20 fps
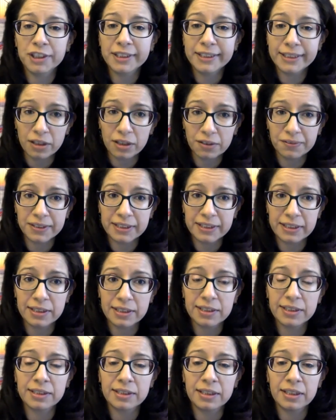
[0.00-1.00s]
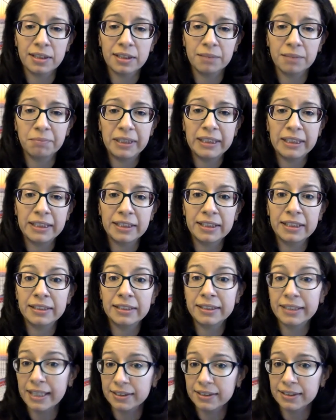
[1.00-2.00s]
services in an
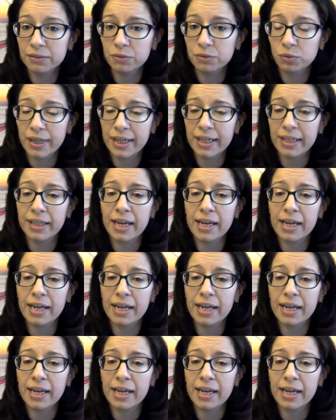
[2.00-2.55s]
intensive way.